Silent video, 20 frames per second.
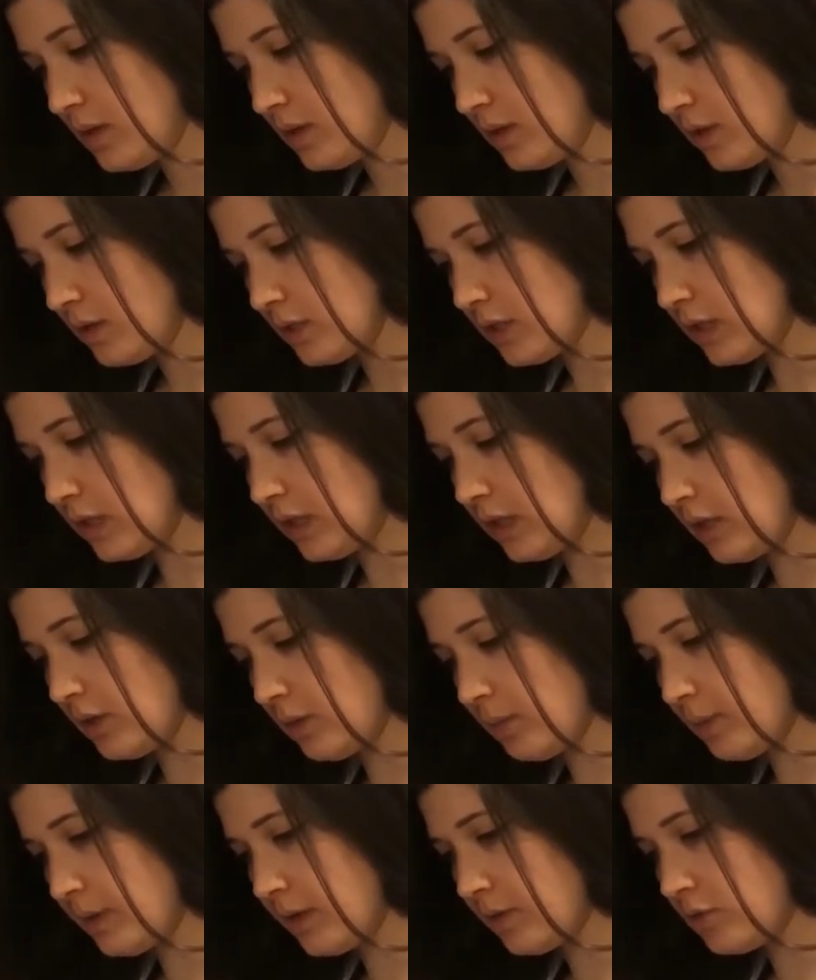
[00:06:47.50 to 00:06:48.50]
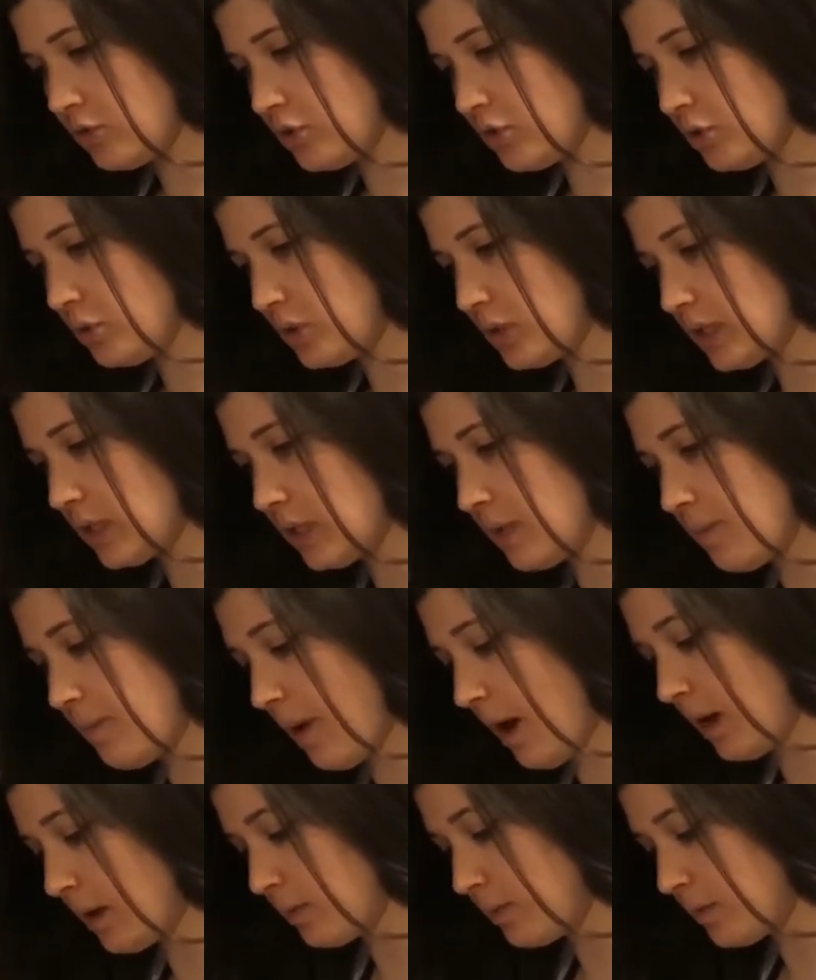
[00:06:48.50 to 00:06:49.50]
There's a little bit of juice at the
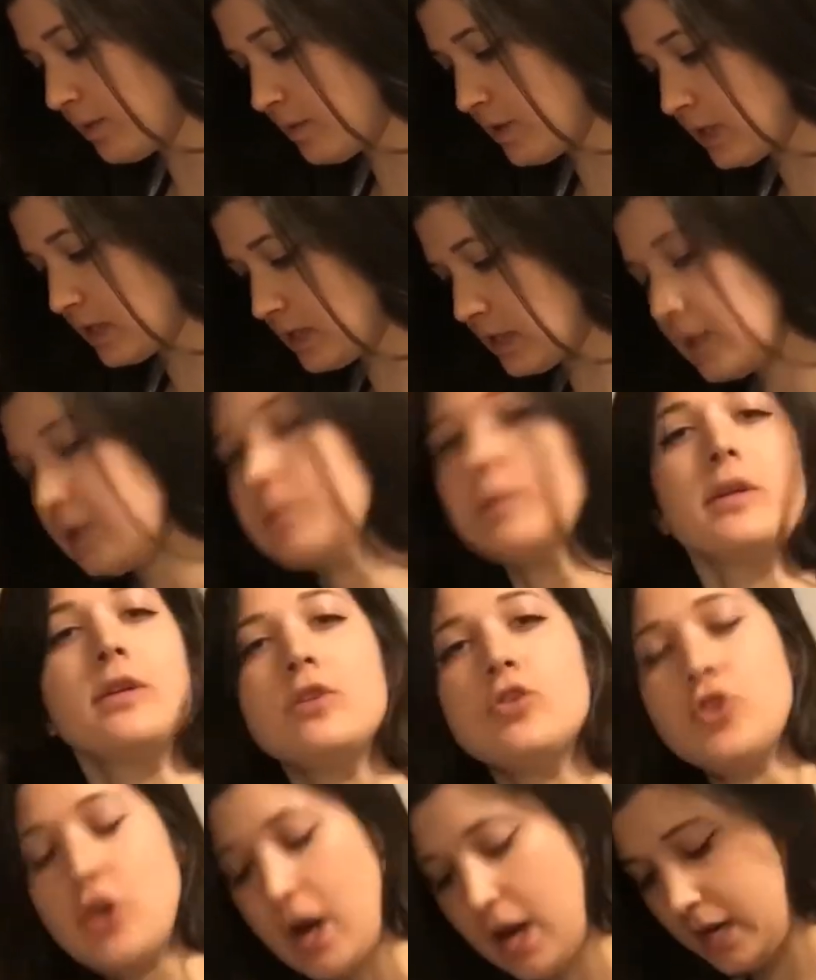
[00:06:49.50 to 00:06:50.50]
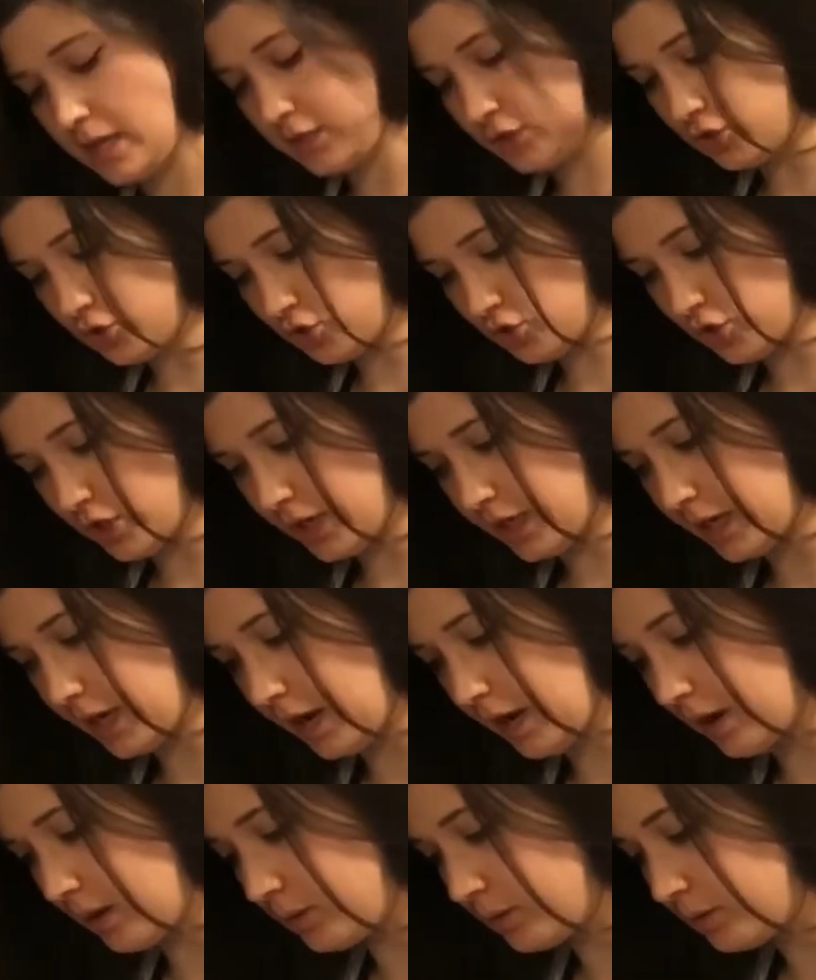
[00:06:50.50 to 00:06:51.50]
bottom of this that I'm going to try and strain
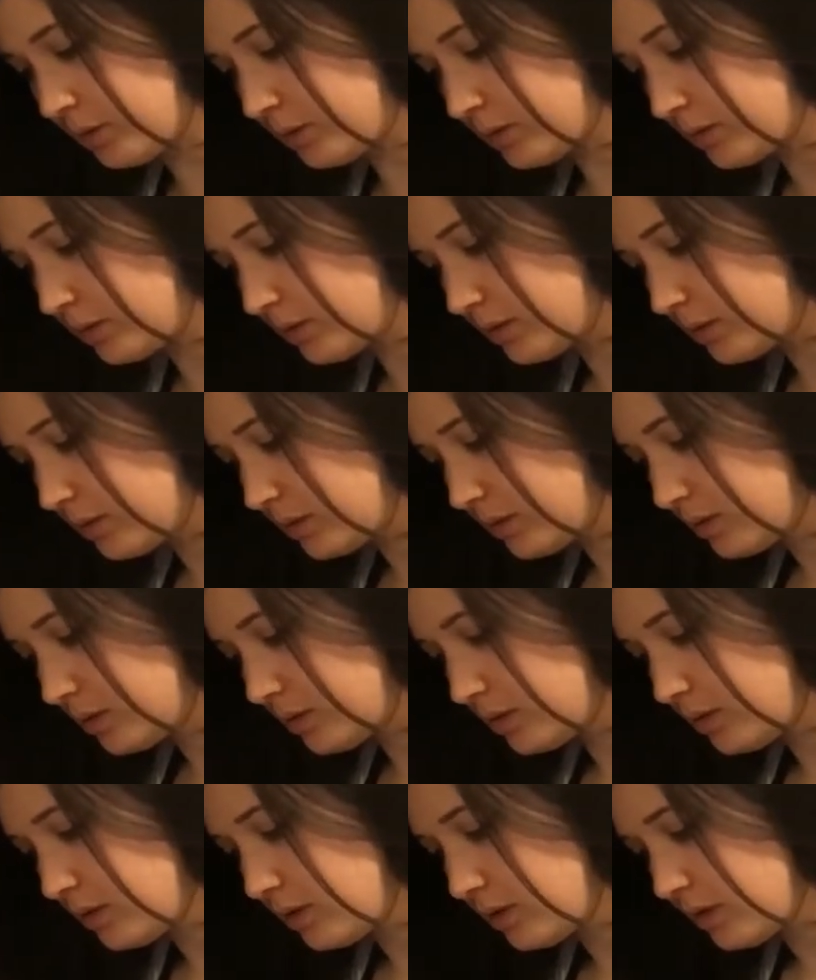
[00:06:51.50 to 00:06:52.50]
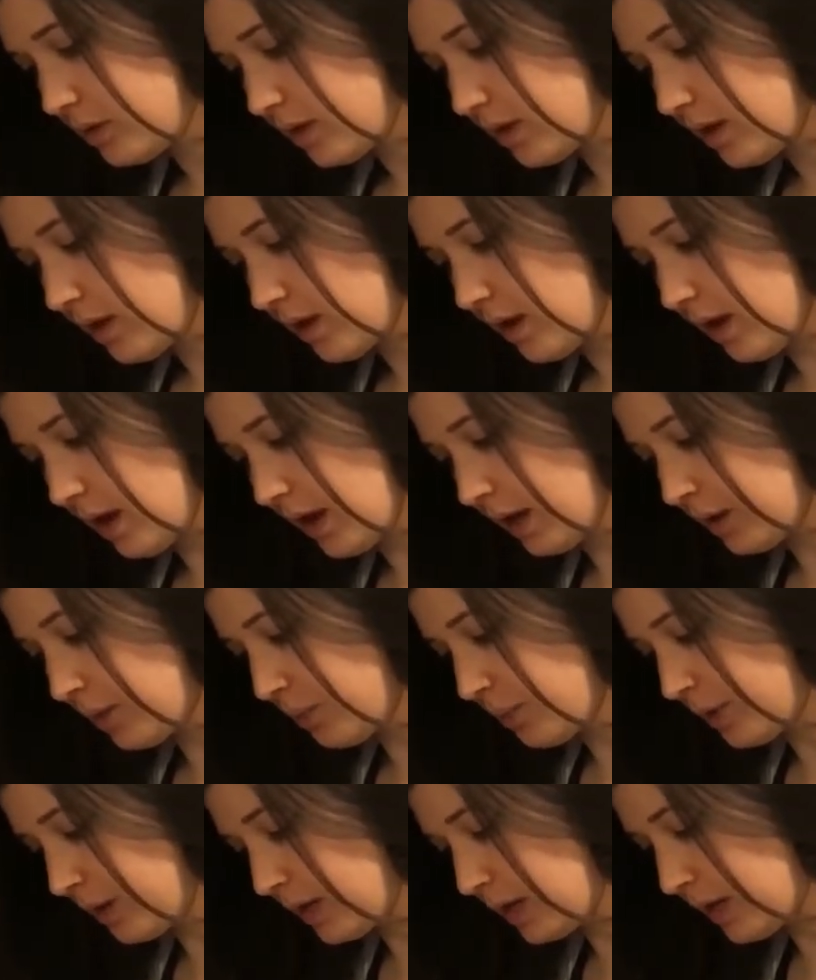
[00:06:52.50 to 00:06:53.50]
out. I don't
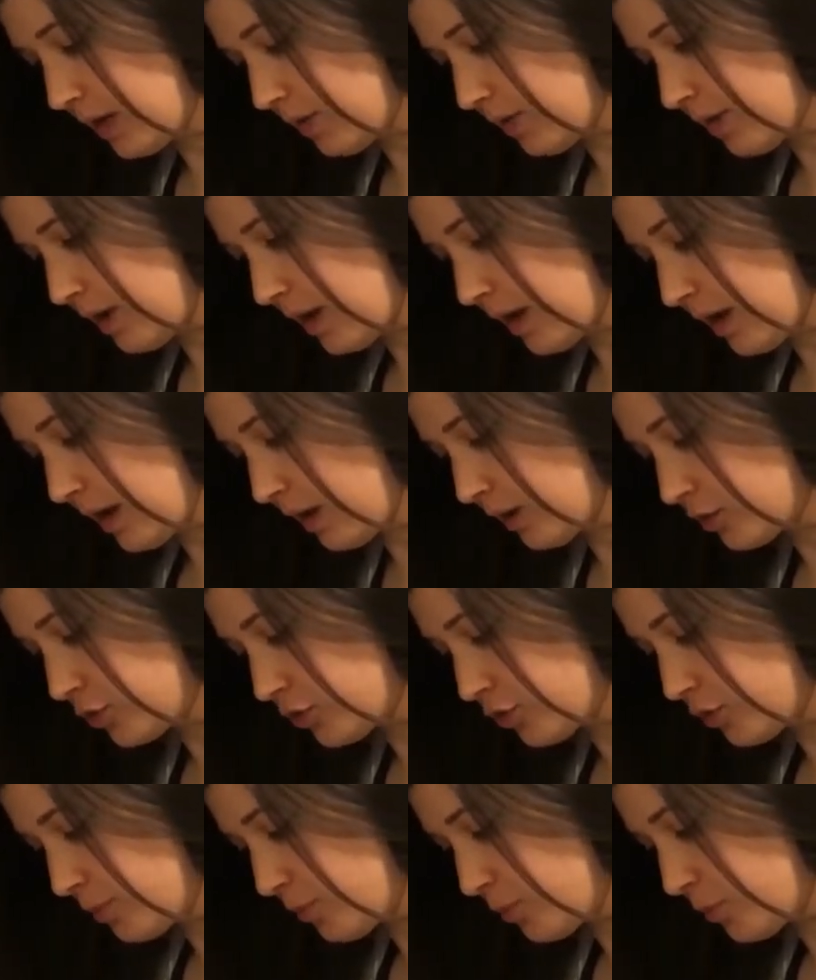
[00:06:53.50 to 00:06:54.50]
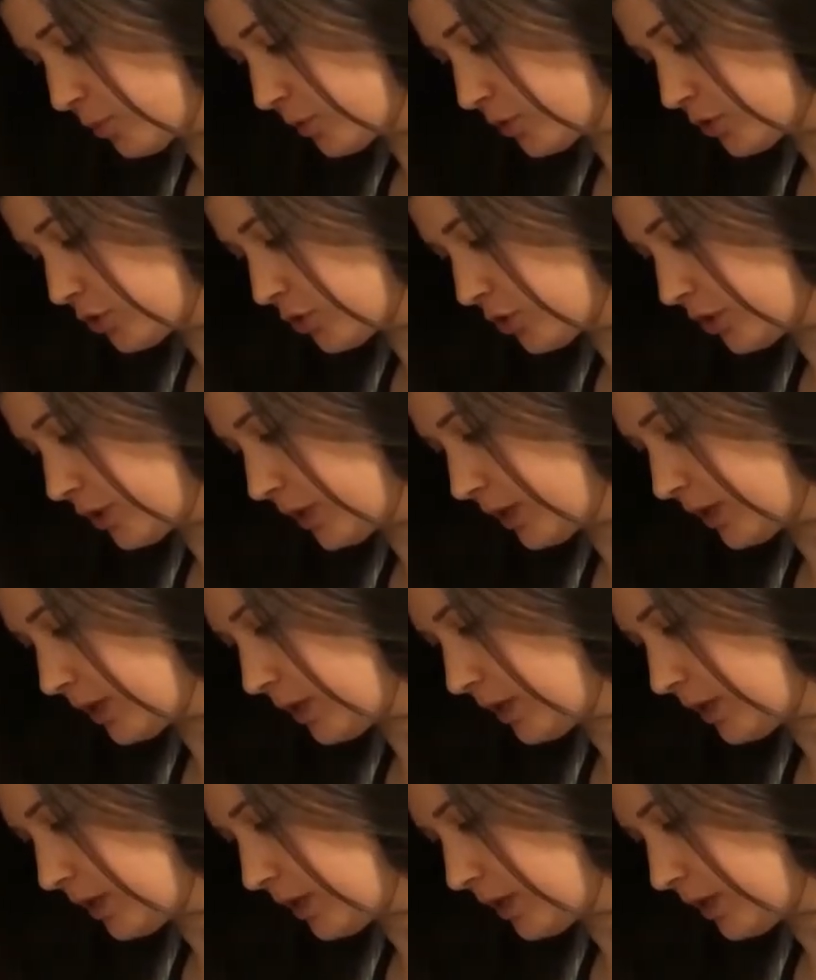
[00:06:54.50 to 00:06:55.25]
want to get that extra moisture in